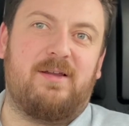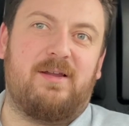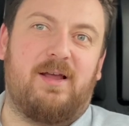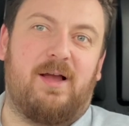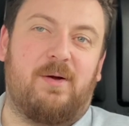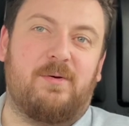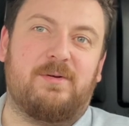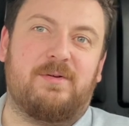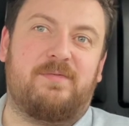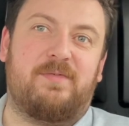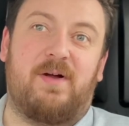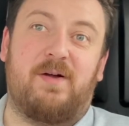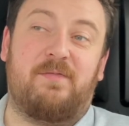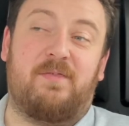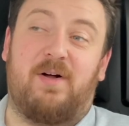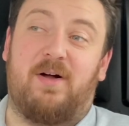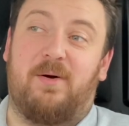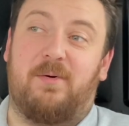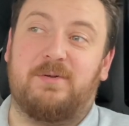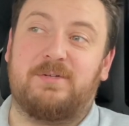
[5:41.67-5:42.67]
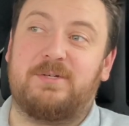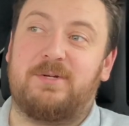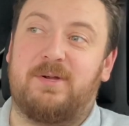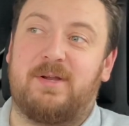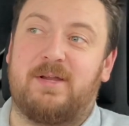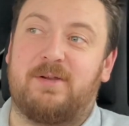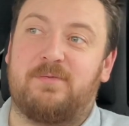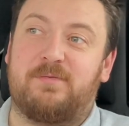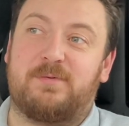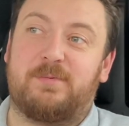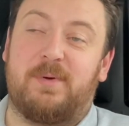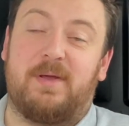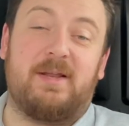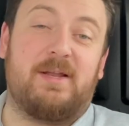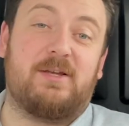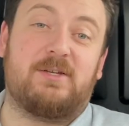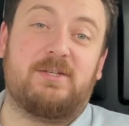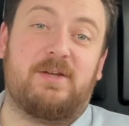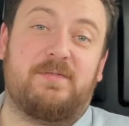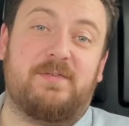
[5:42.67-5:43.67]
I wasn't going to get done
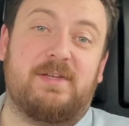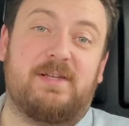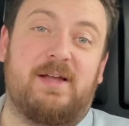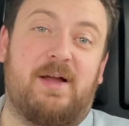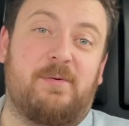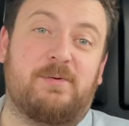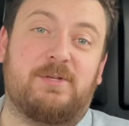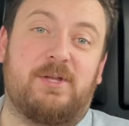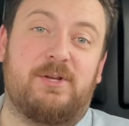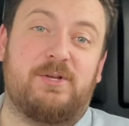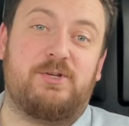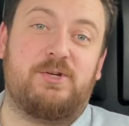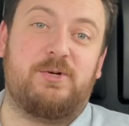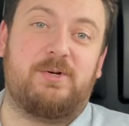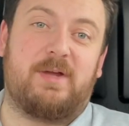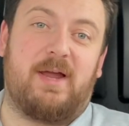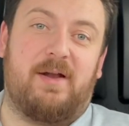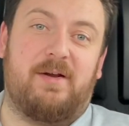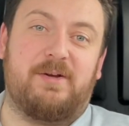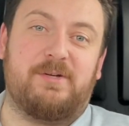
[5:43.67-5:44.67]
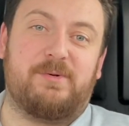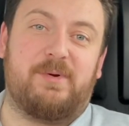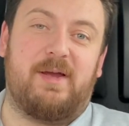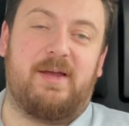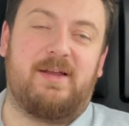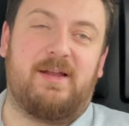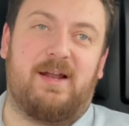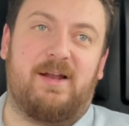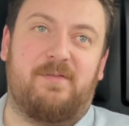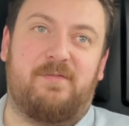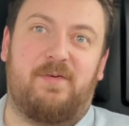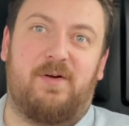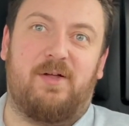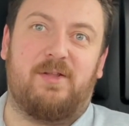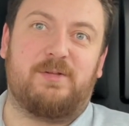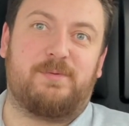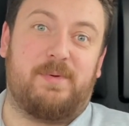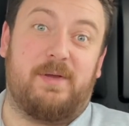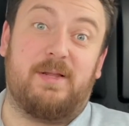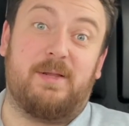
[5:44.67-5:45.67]
speeding, because I was on a dual carriageway, and I thought
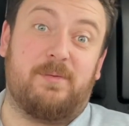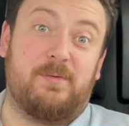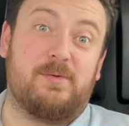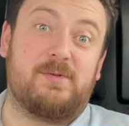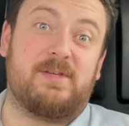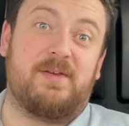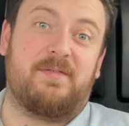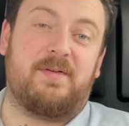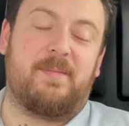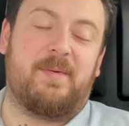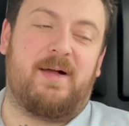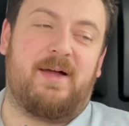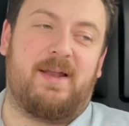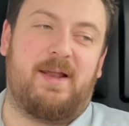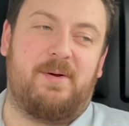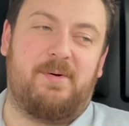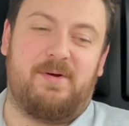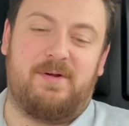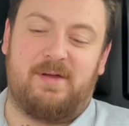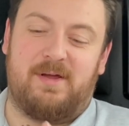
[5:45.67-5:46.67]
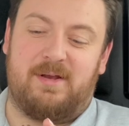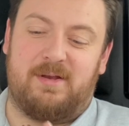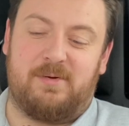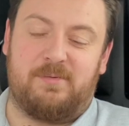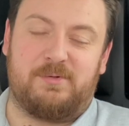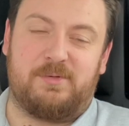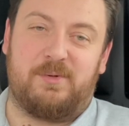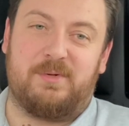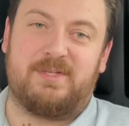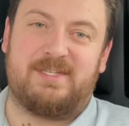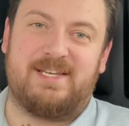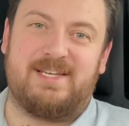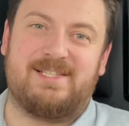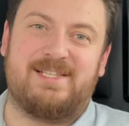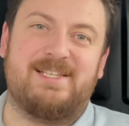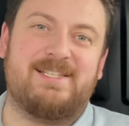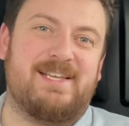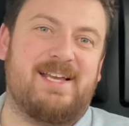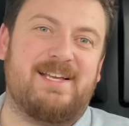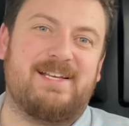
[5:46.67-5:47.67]
the speed limit was 70 miles an hour, and I was doing
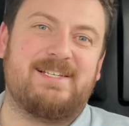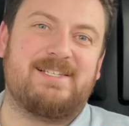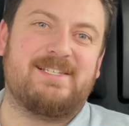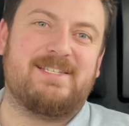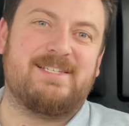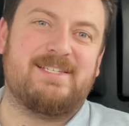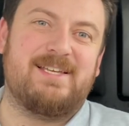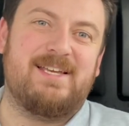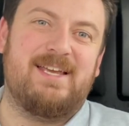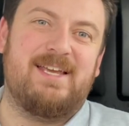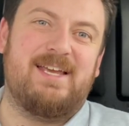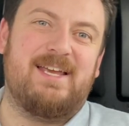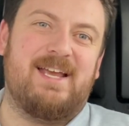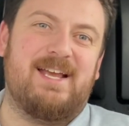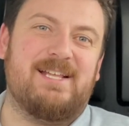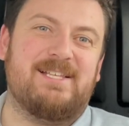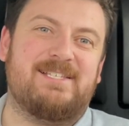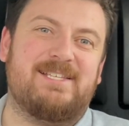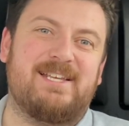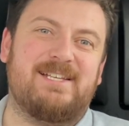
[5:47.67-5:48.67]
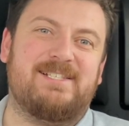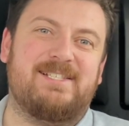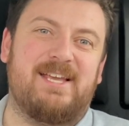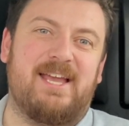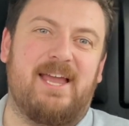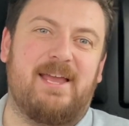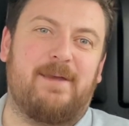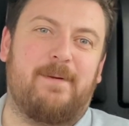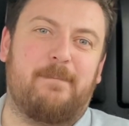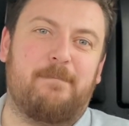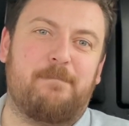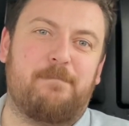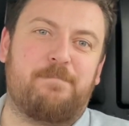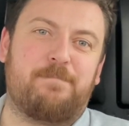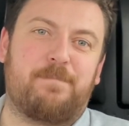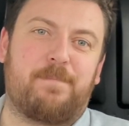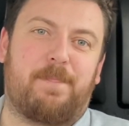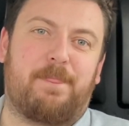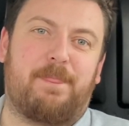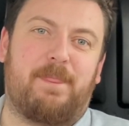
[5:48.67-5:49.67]
66 and 68,
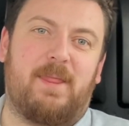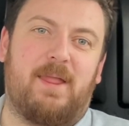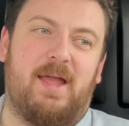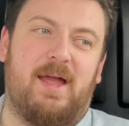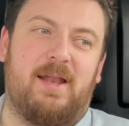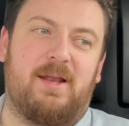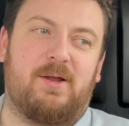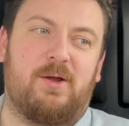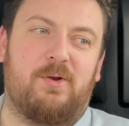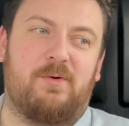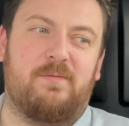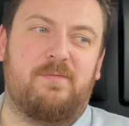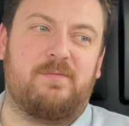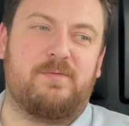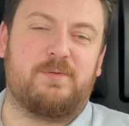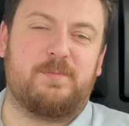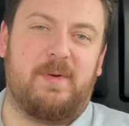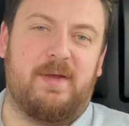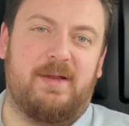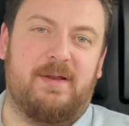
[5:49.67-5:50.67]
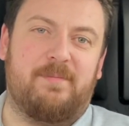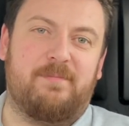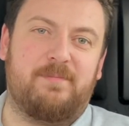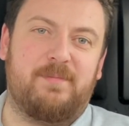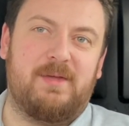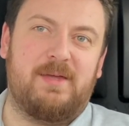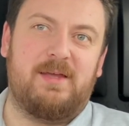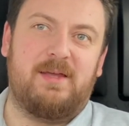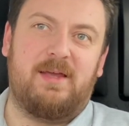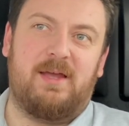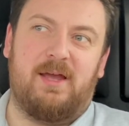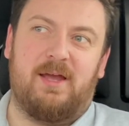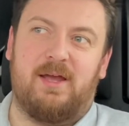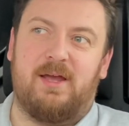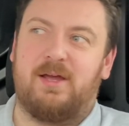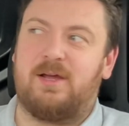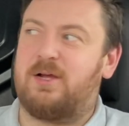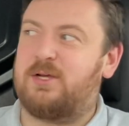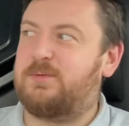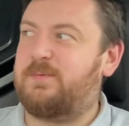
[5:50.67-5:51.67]
and I got done speeding.
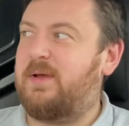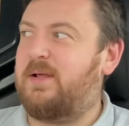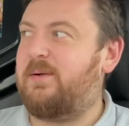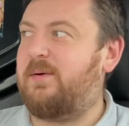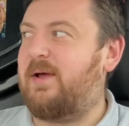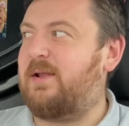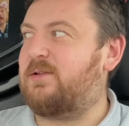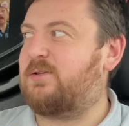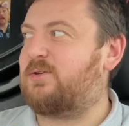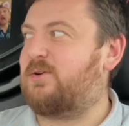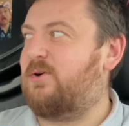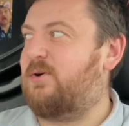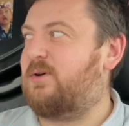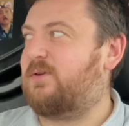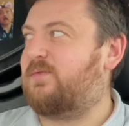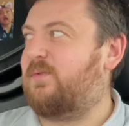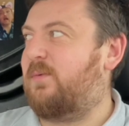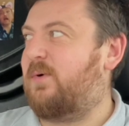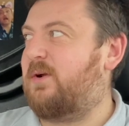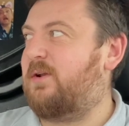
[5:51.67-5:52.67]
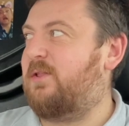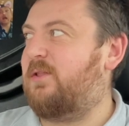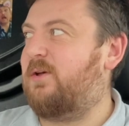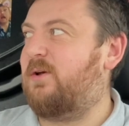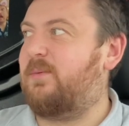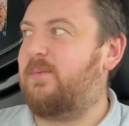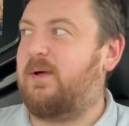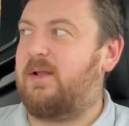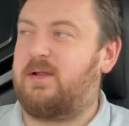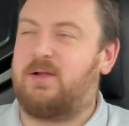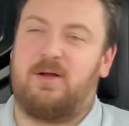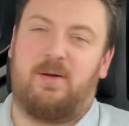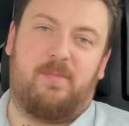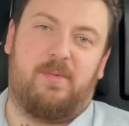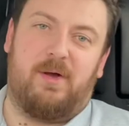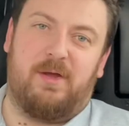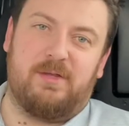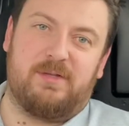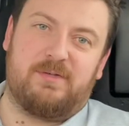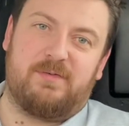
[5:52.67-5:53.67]
I got a speed awareness course for one of them, and I got
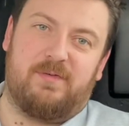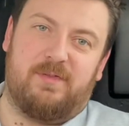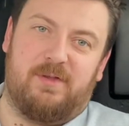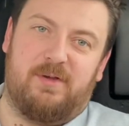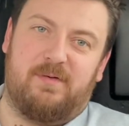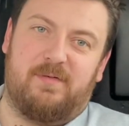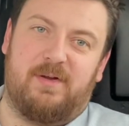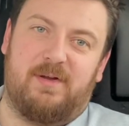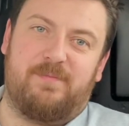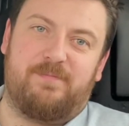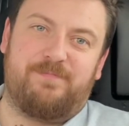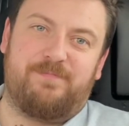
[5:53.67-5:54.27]
points for the other.